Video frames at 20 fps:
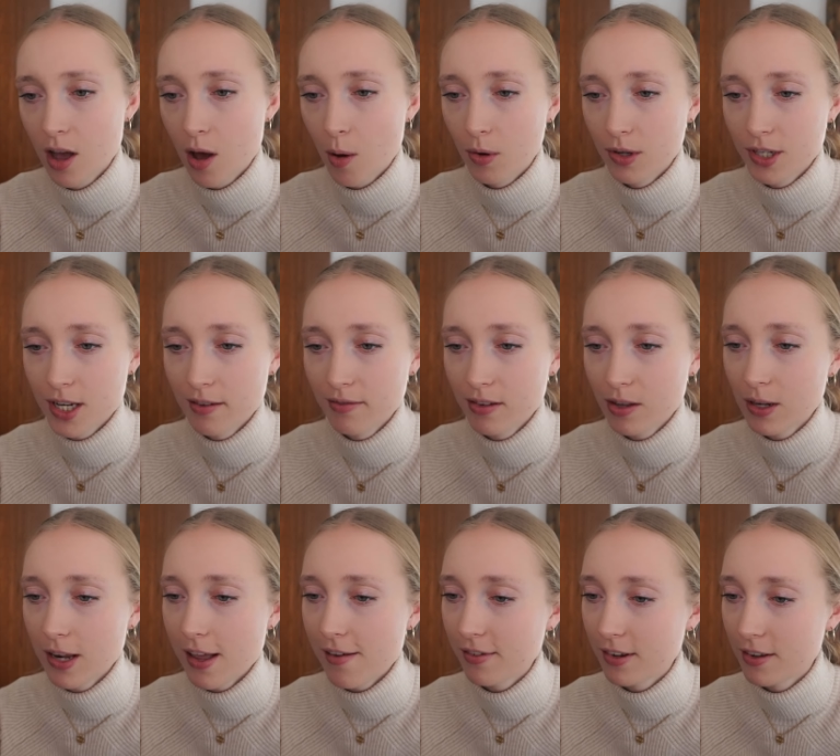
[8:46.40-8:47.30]
Whatever your
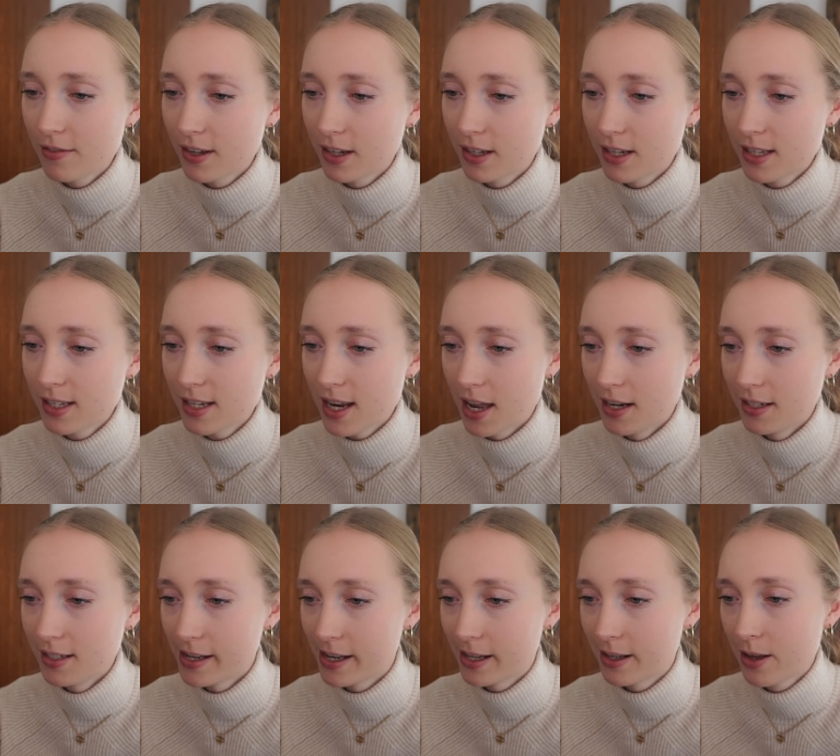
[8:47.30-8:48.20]
level of
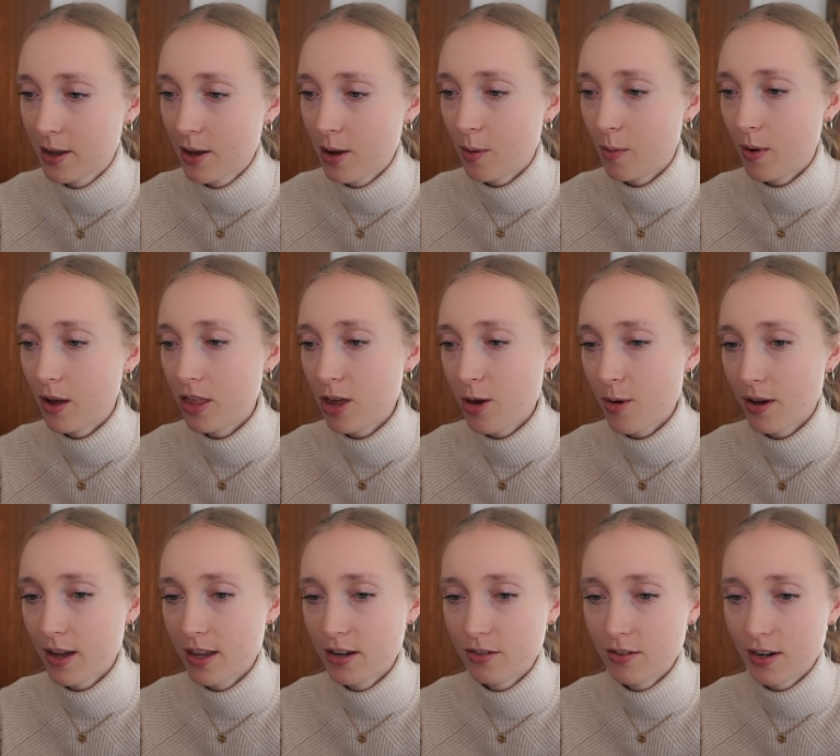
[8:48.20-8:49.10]
understanding, whether you are
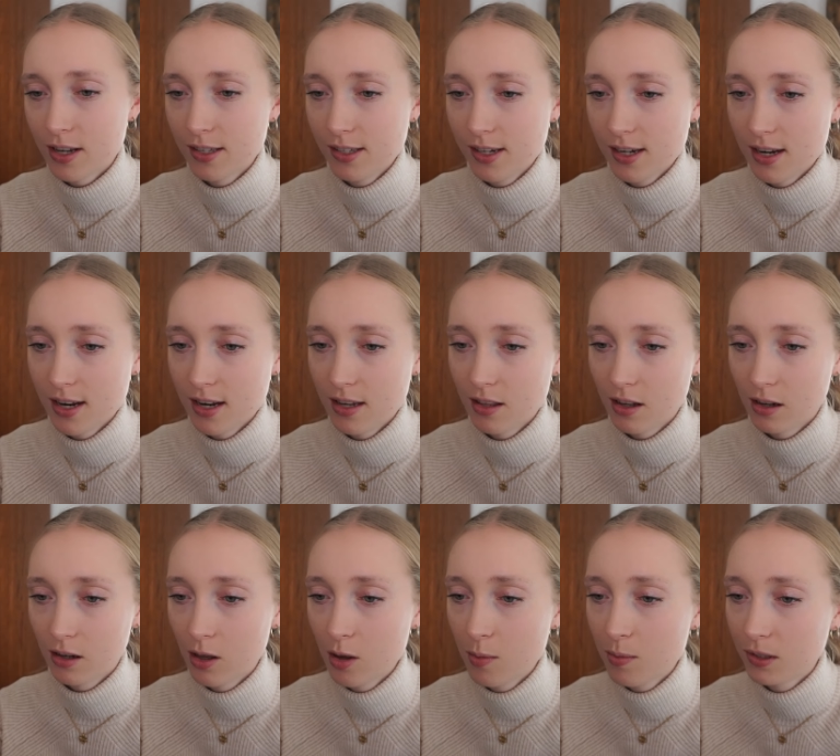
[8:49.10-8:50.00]
interested in the
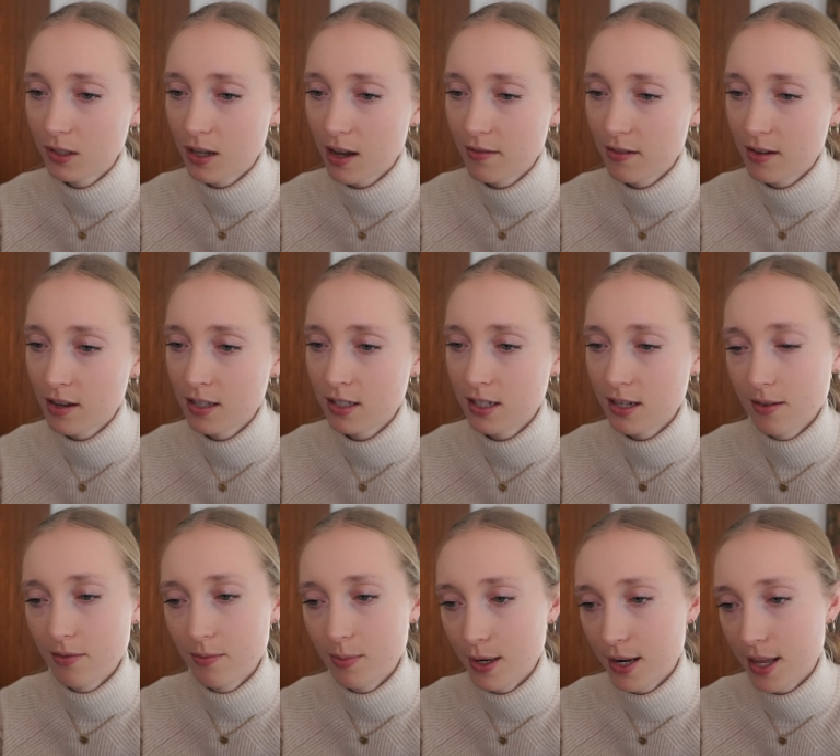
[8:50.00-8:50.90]
global diversity
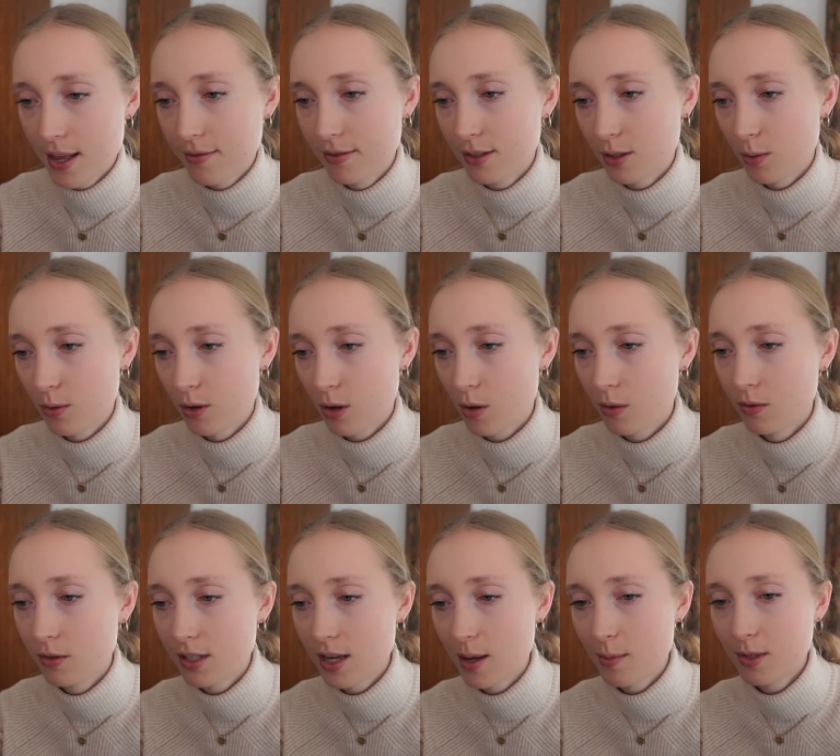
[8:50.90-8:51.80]
of beliefs or the
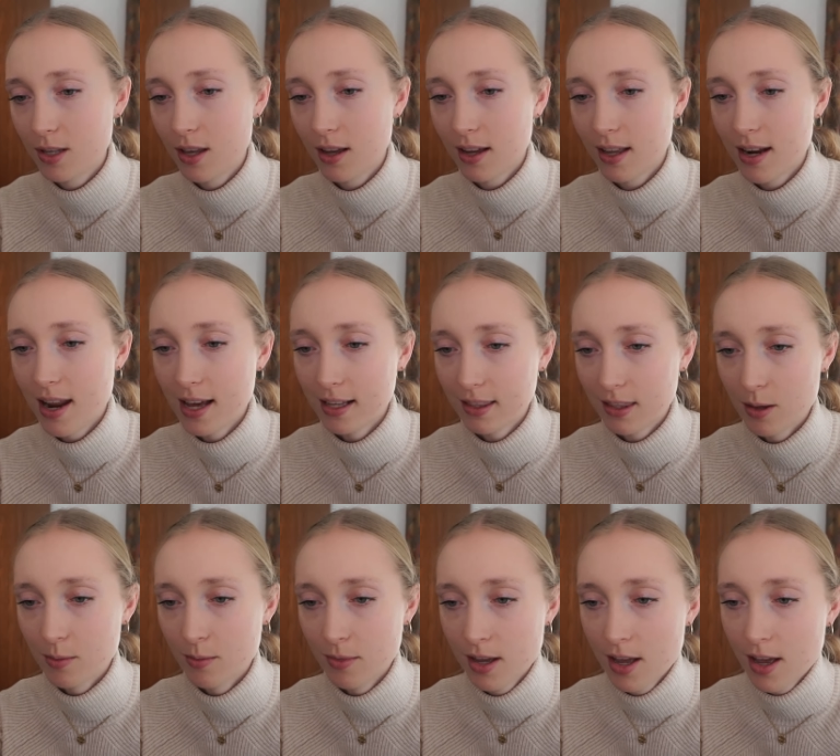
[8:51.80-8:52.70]
concepts that connect
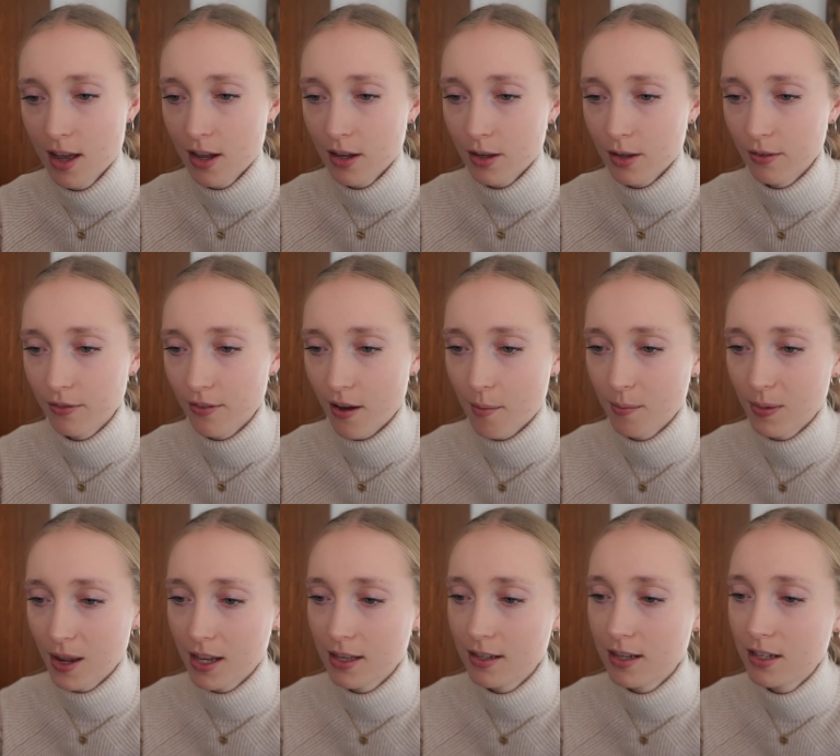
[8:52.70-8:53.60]
them, you'll find
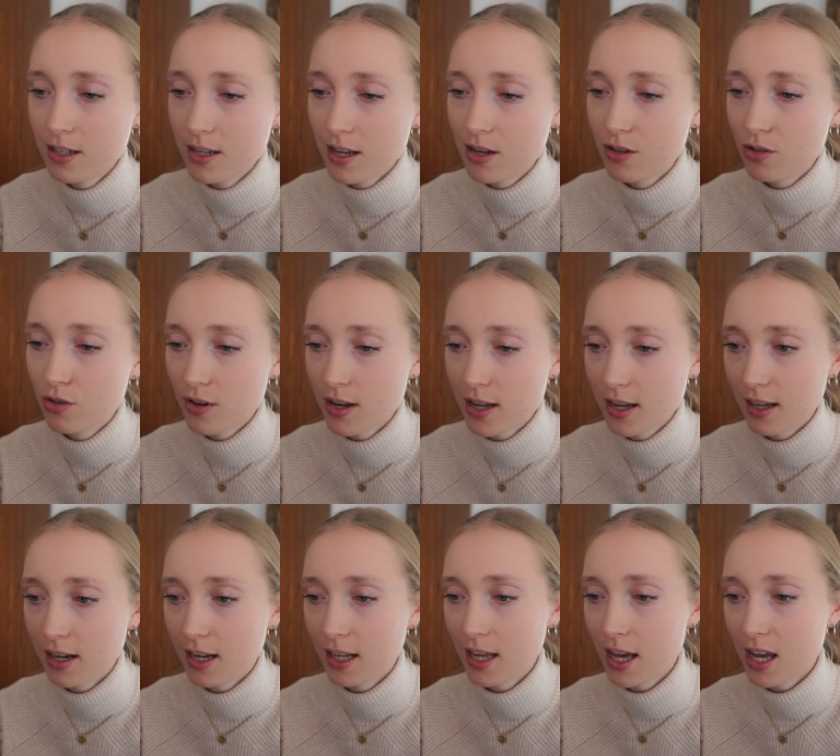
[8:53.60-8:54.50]
plenty to intrigue
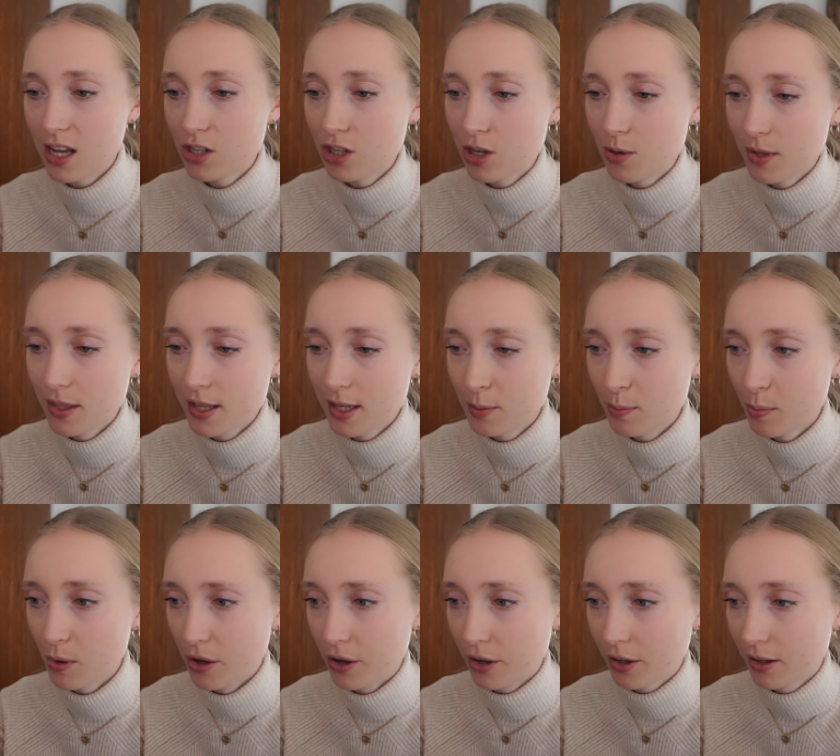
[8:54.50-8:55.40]
and engage you in this
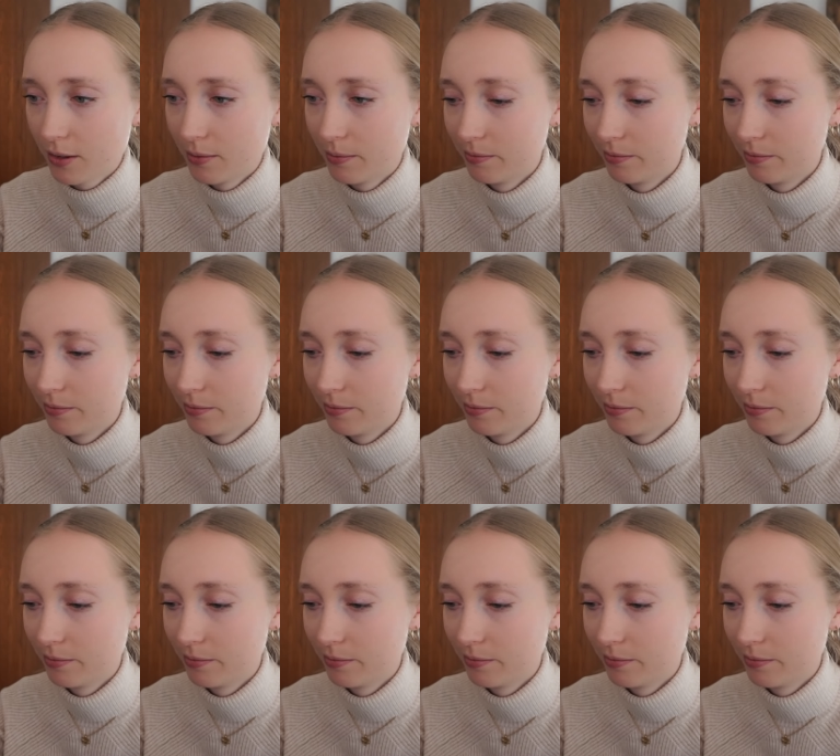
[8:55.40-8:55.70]
book.